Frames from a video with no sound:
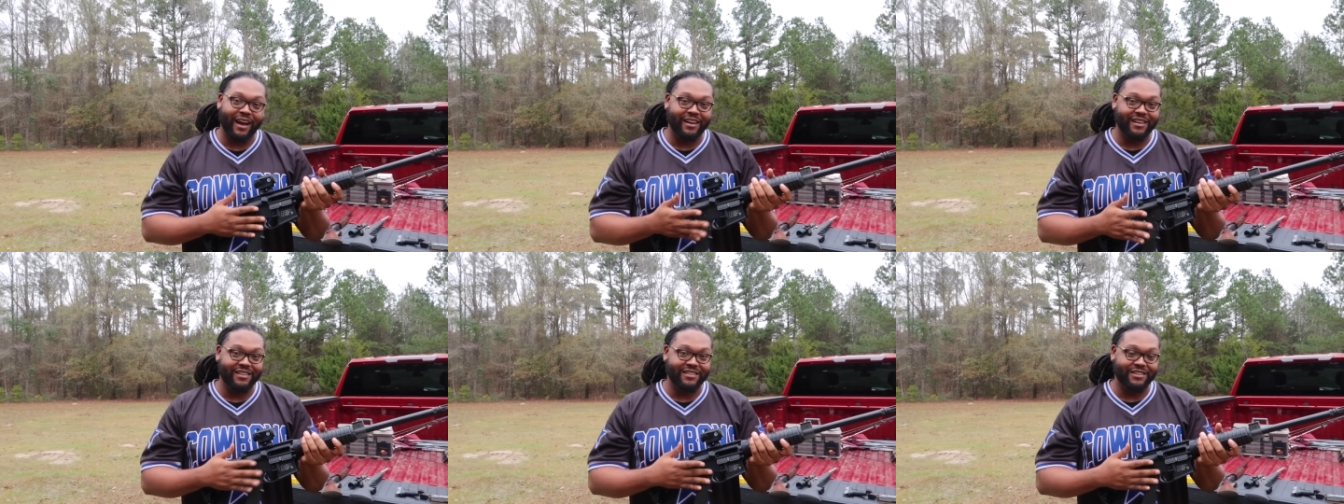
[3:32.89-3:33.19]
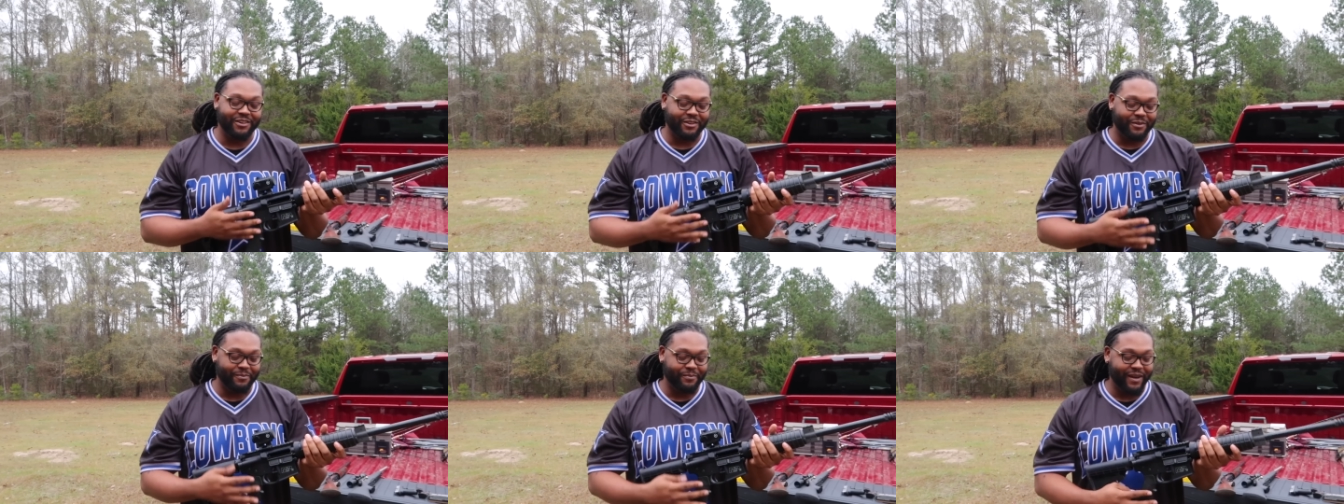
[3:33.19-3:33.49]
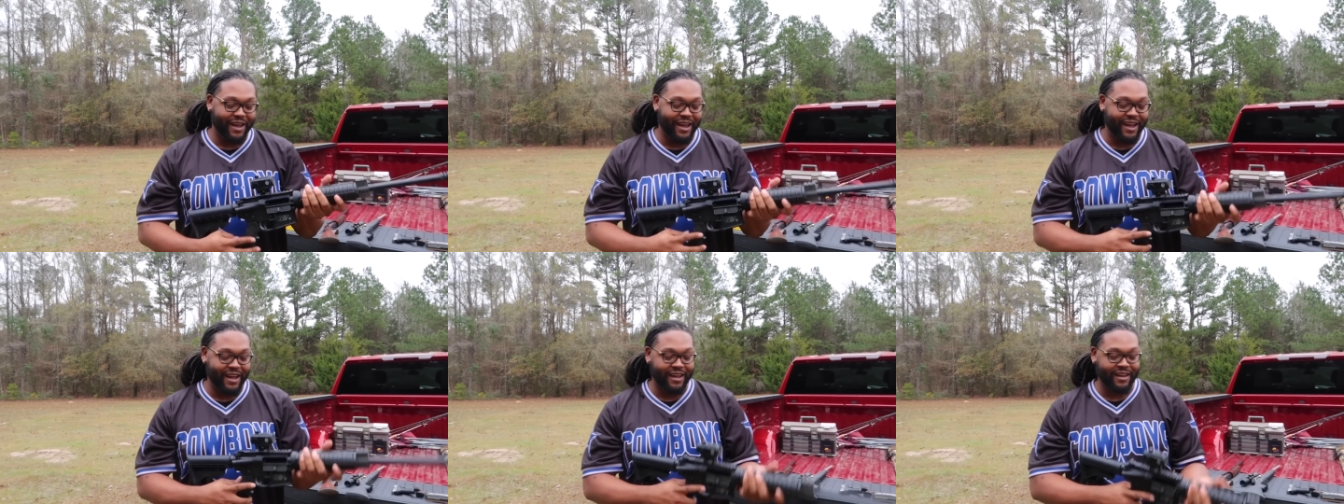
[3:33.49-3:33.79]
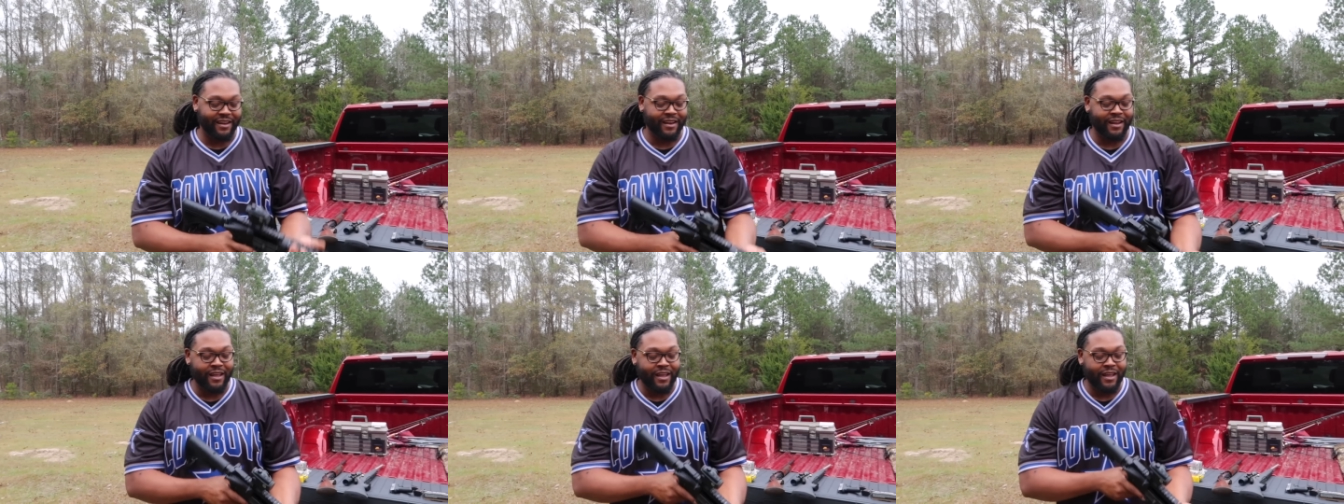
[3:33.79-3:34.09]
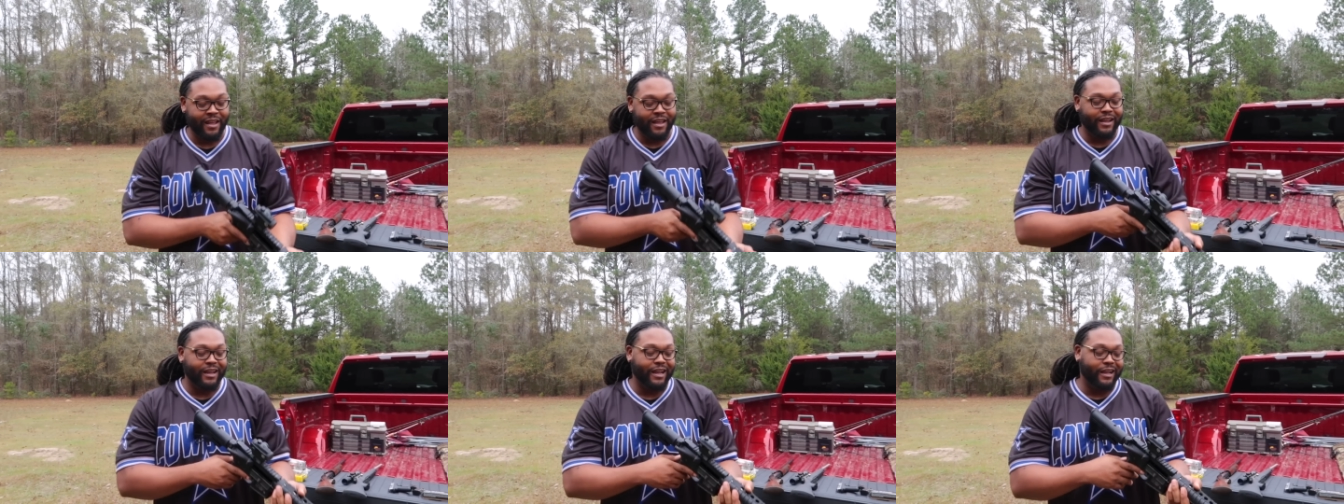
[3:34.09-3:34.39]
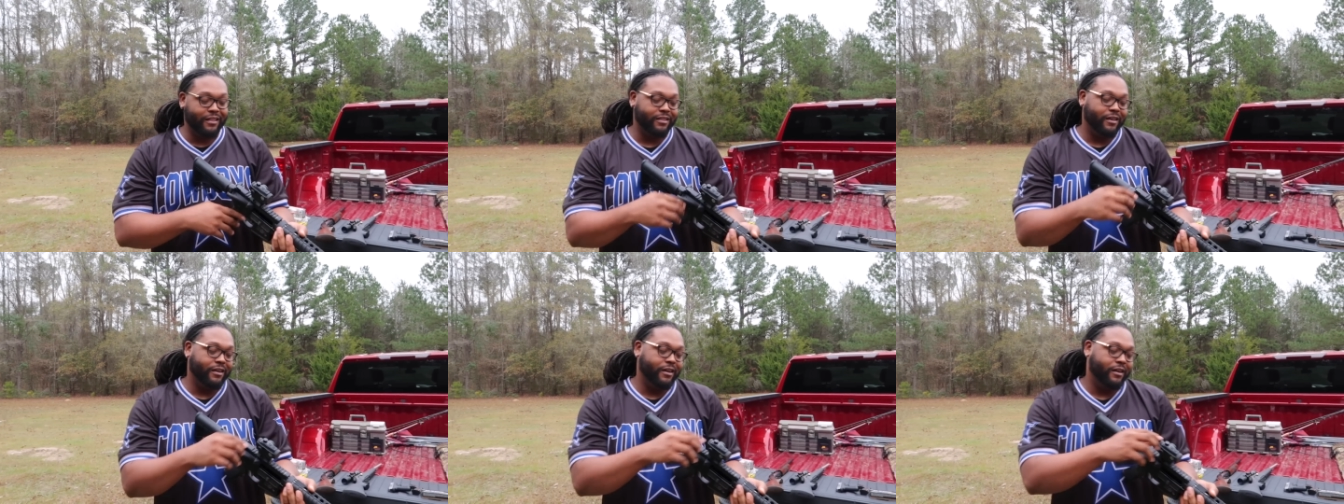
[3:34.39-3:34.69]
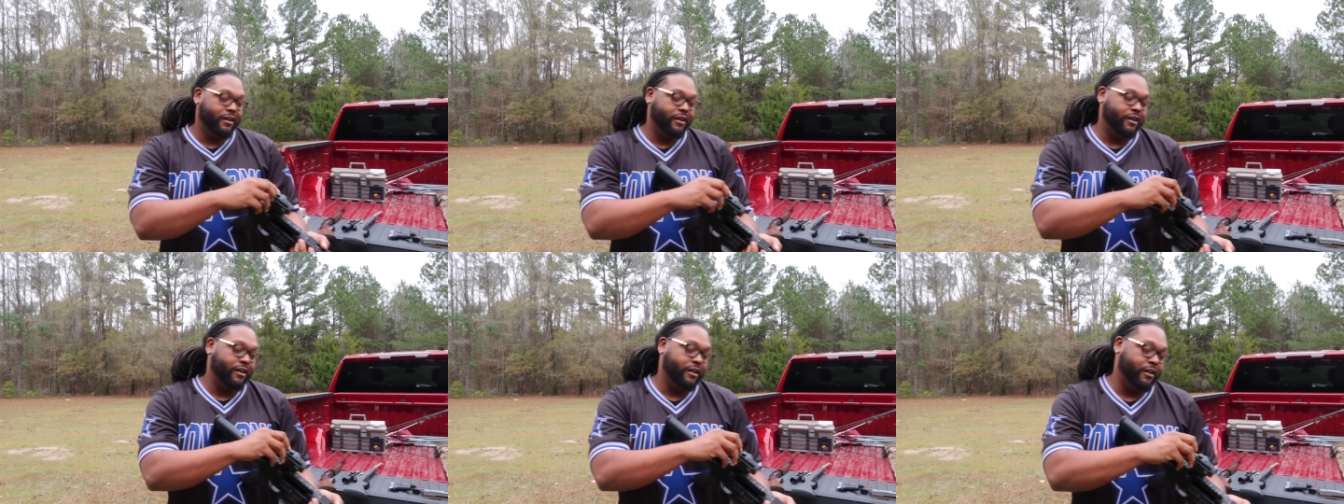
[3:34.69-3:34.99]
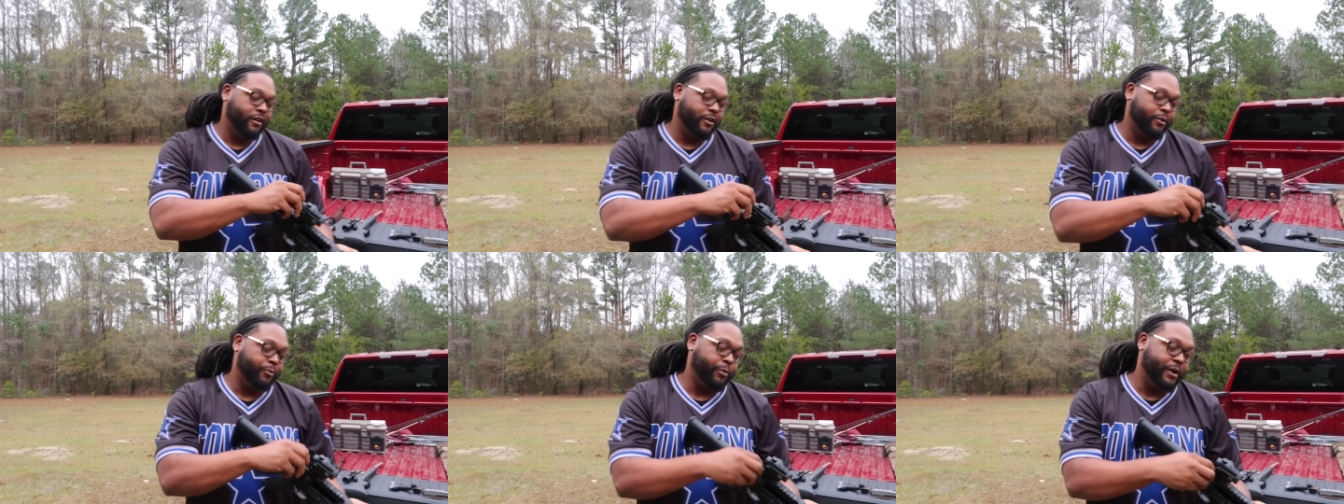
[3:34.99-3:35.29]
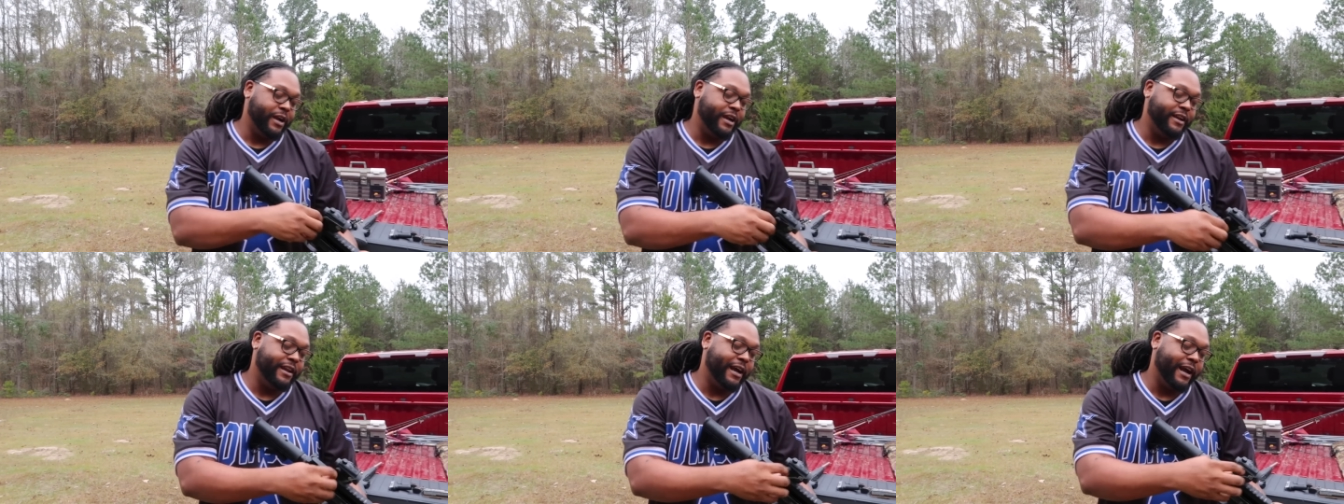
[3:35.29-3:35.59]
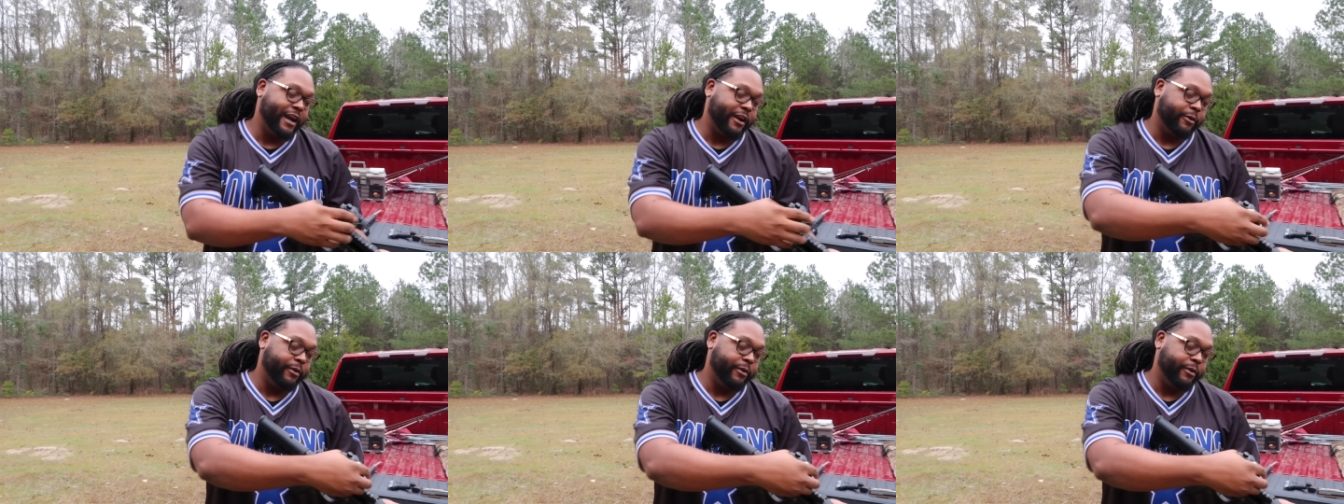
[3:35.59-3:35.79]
This joker bad. Got the red dot,